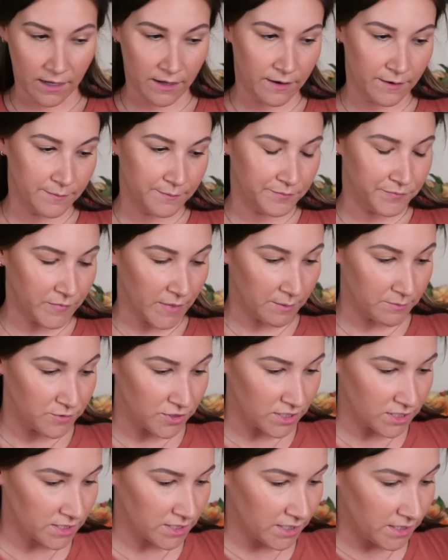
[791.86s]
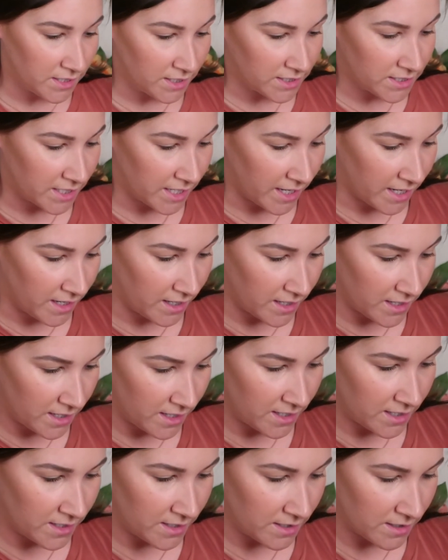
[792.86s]
I'm just gonna take
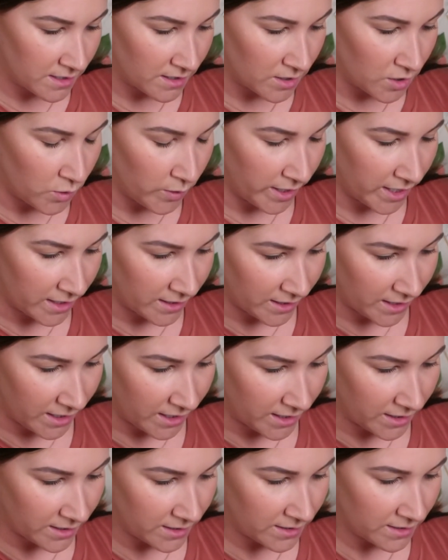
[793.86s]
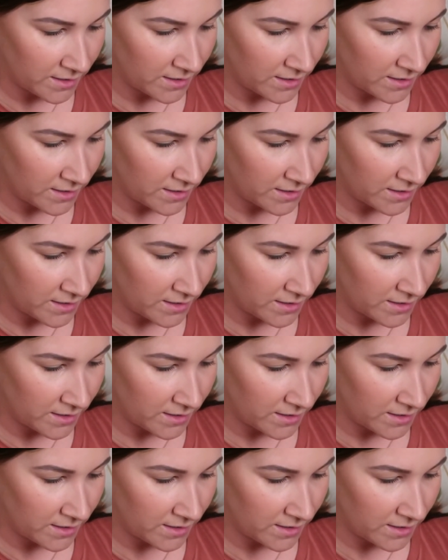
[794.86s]
quickly,